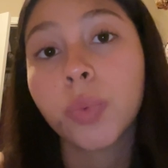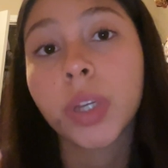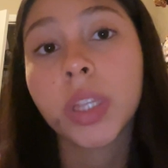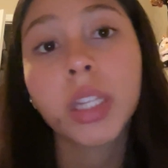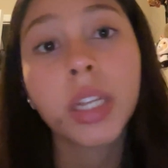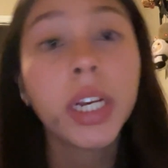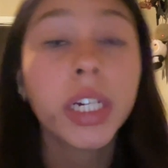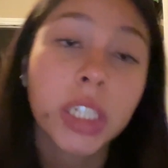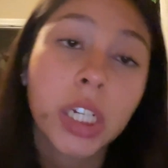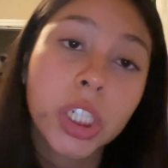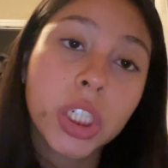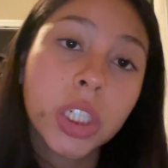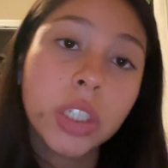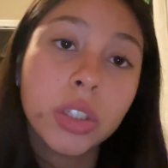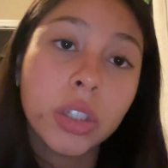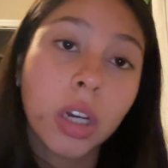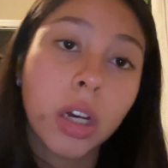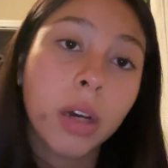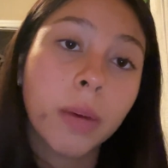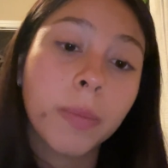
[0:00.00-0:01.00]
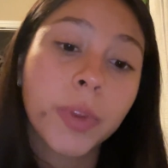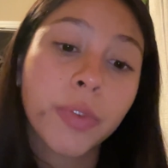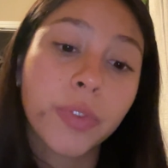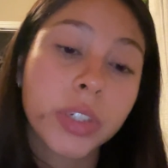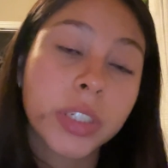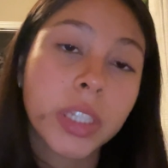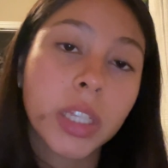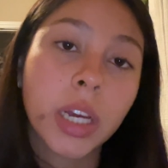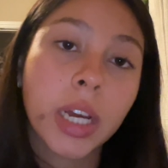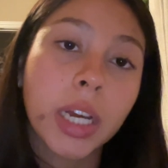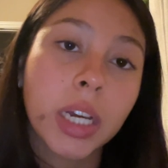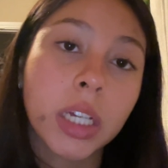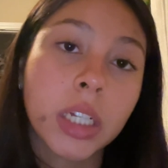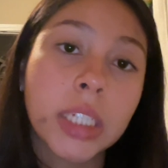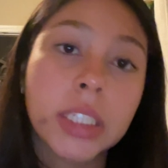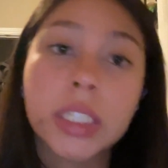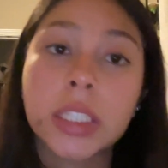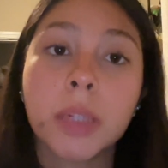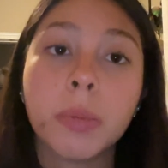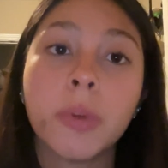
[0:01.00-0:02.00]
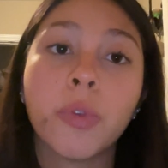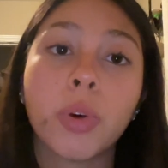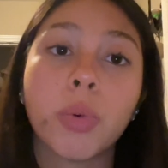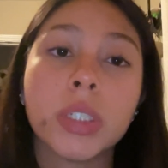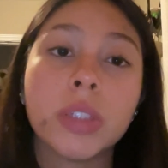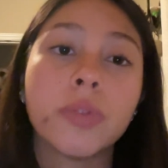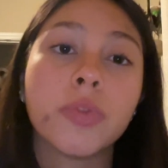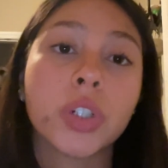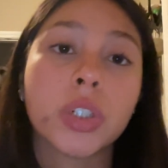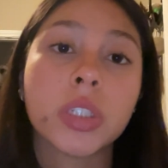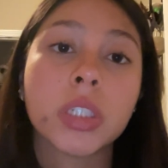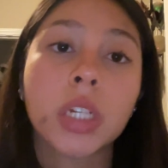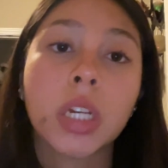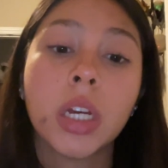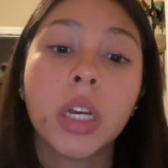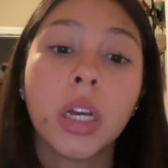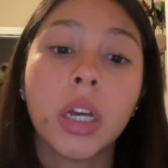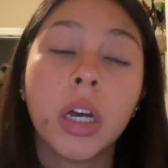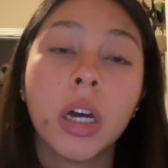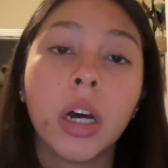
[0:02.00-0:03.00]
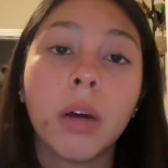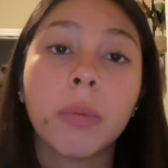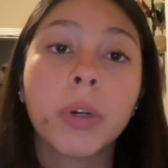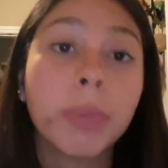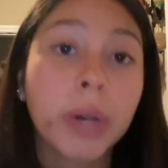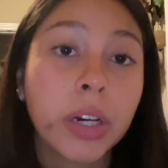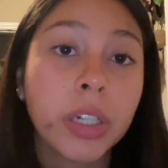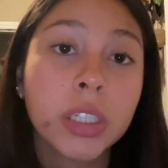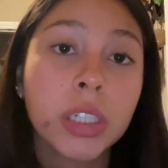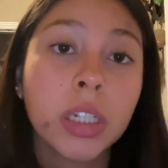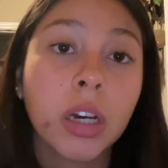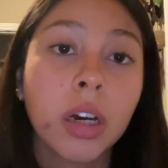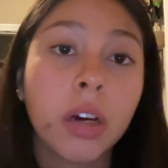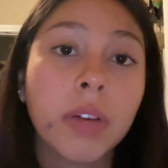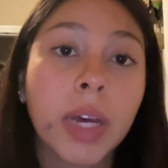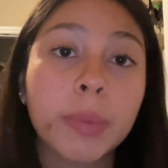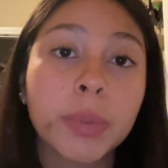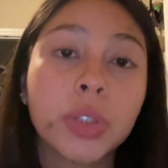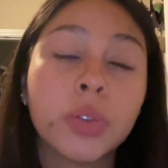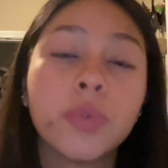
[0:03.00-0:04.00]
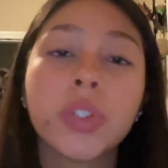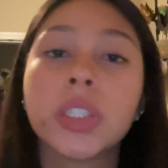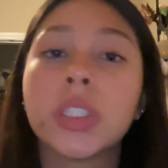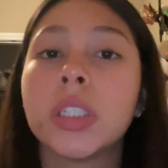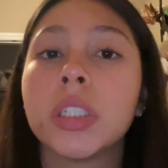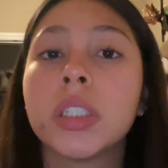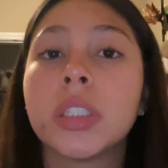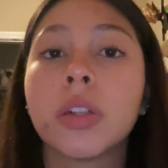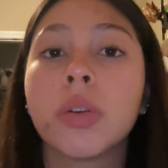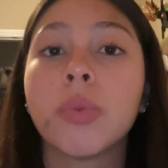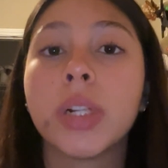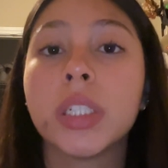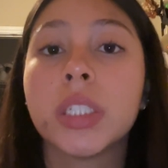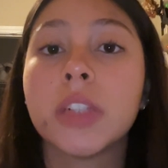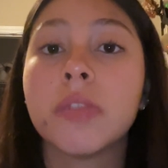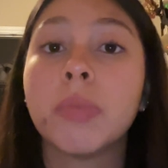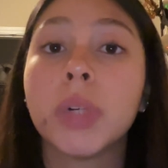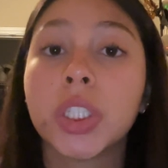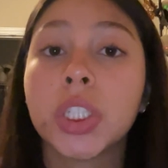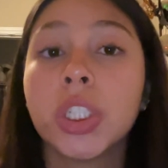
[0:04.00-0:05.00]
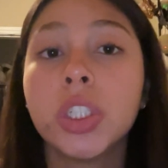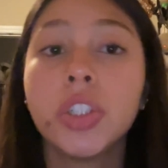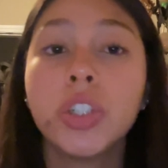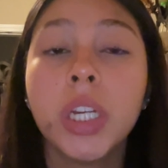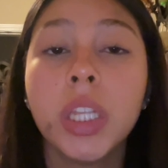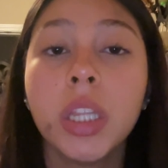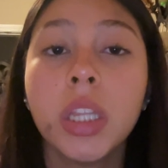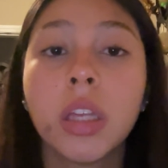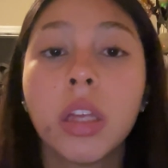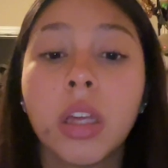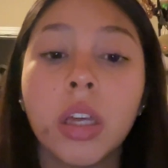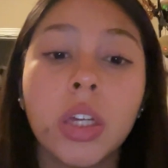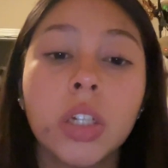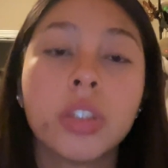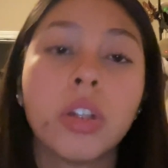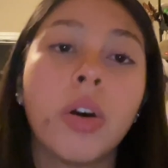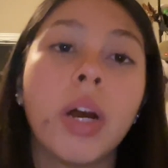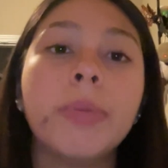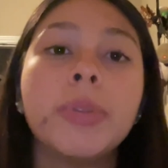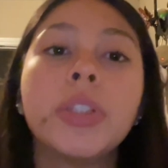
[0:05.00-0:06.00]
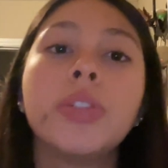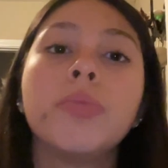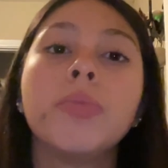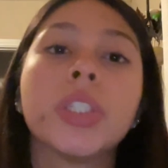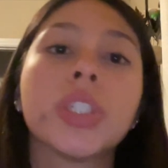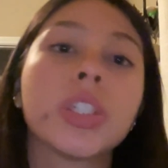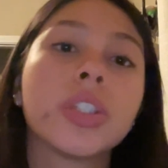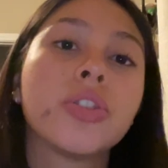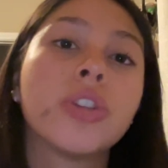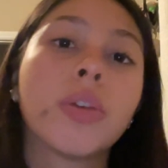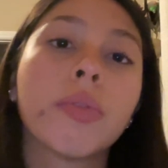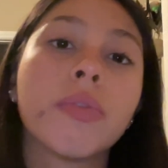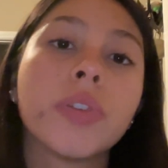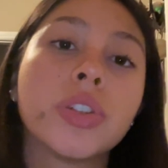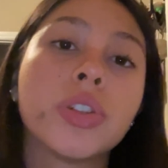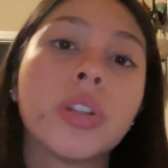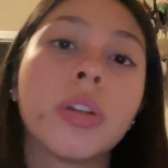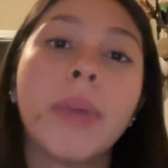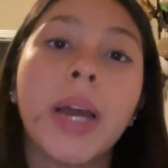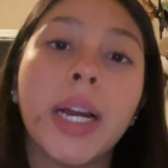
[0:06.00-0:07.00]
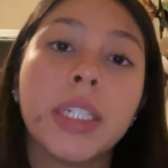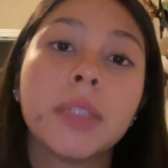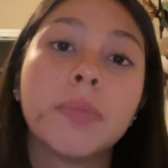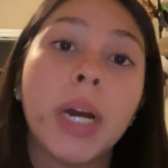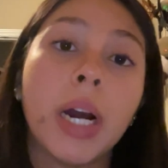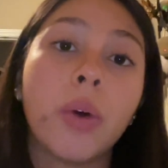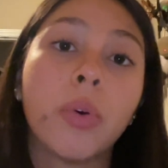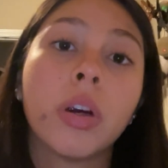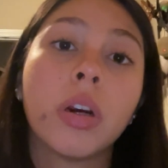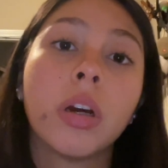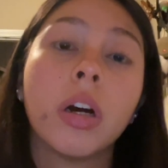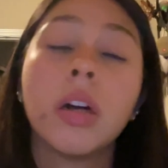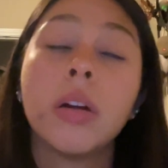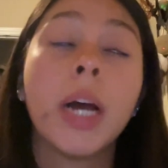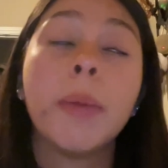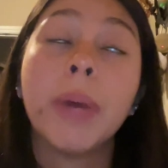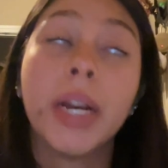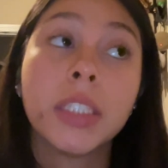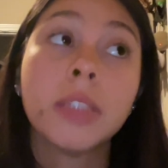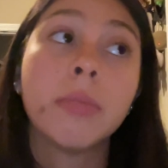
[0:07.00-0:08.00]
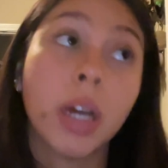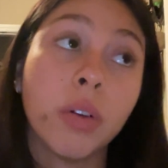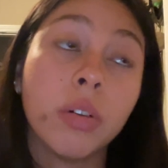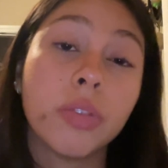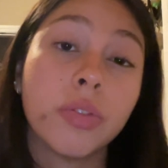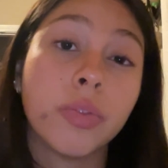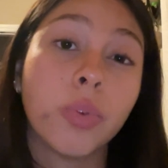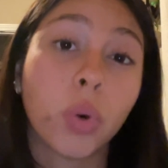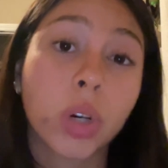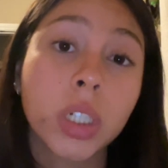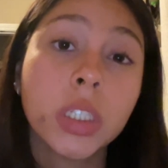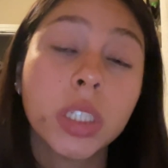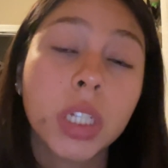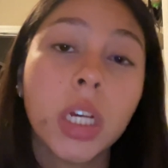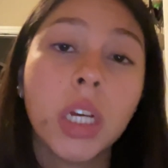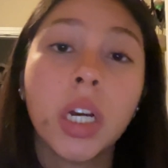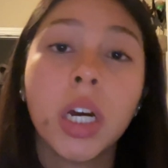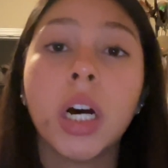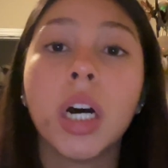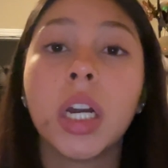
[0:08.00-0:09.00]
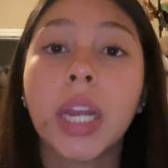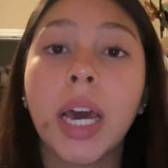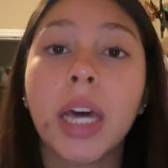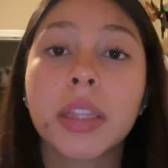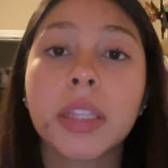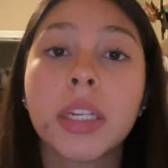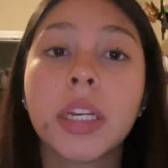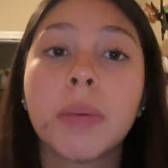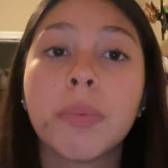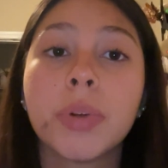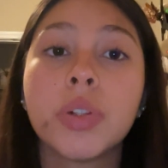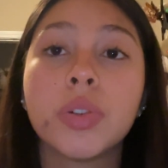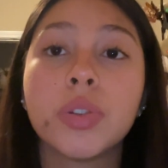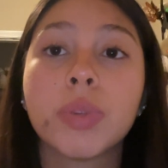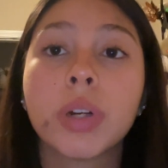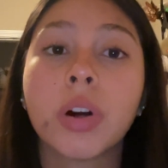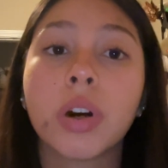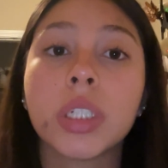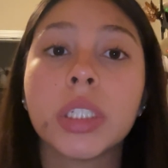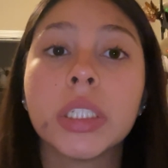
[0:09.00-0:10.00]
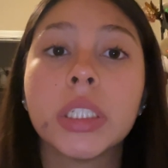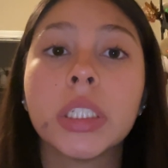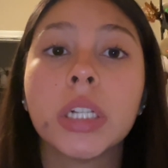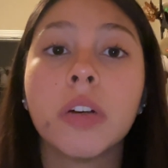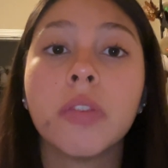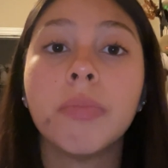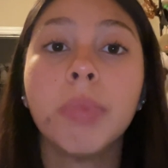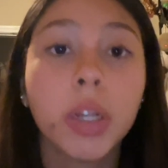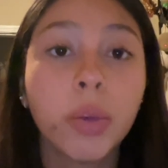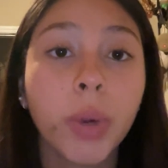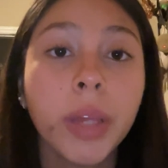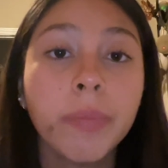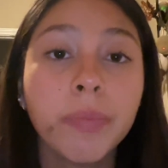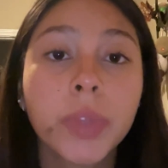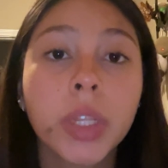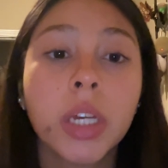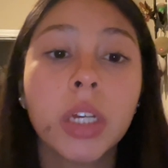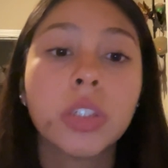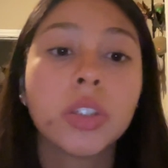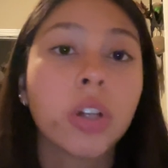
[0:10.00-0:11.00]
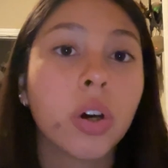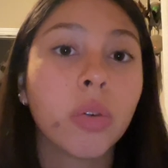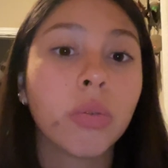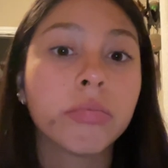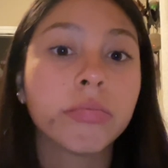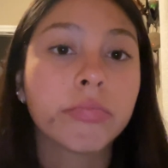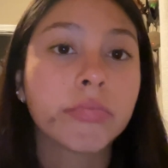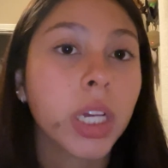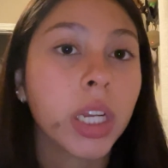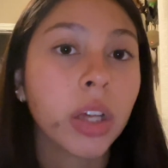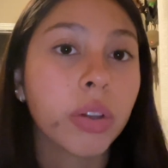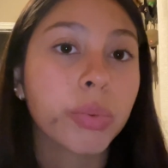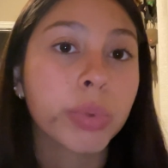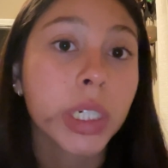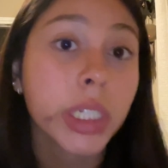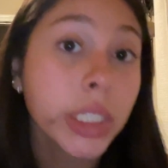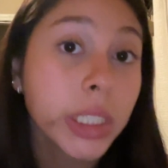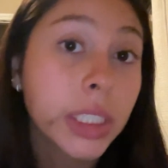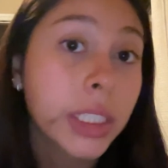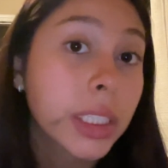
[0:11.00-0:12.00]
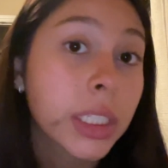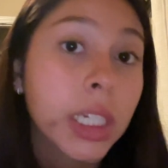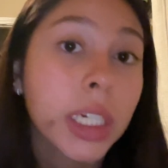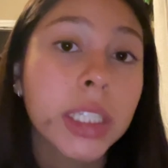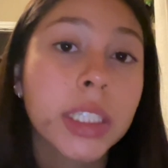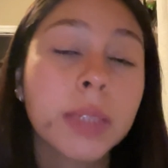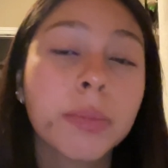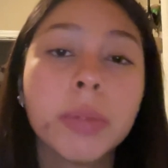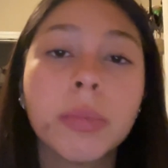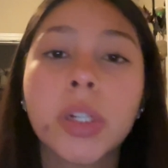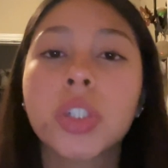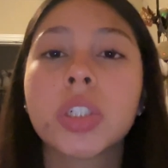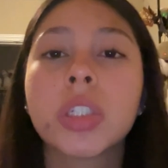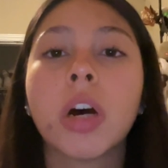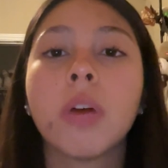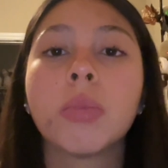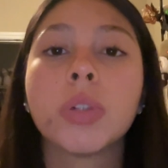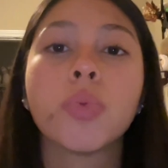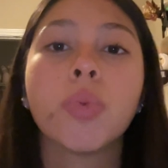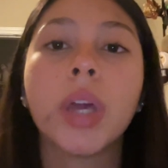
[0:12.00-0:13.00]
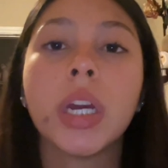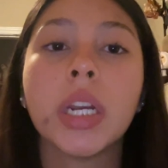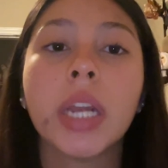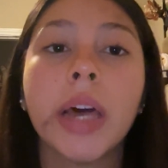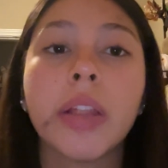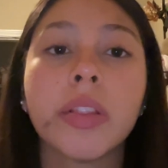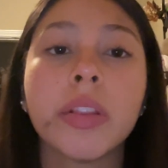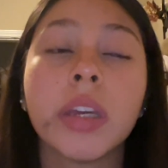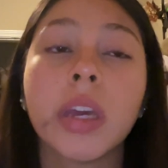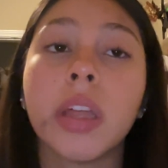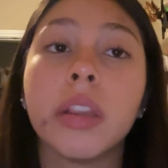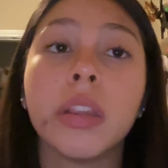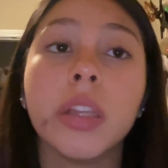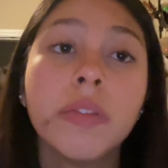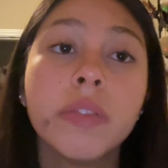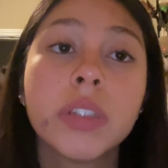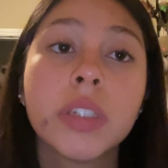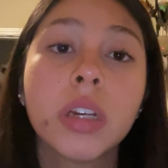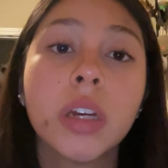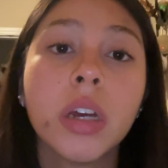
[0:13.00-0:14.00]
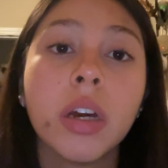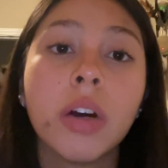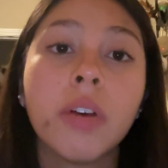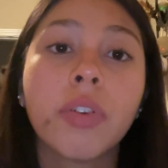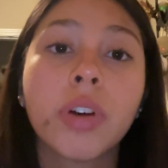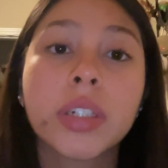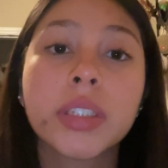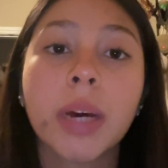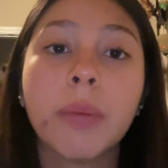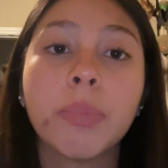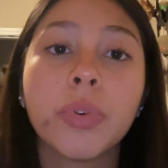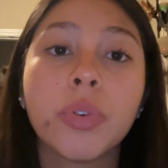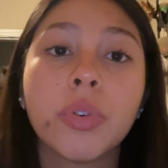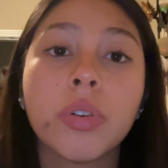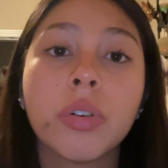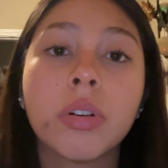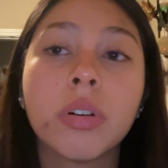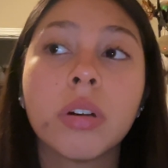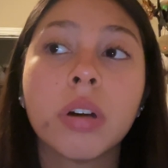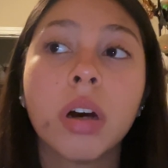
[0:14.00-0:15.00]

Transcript: with the next section. The first thing, as I said before, was the first comparison of absolute versus relative muscular strength. So absolute muscular strength refers to the max amount of force an athlete can produce regardless of body weight. So in other words, it simply measures how much weight an athlete can lift. For example,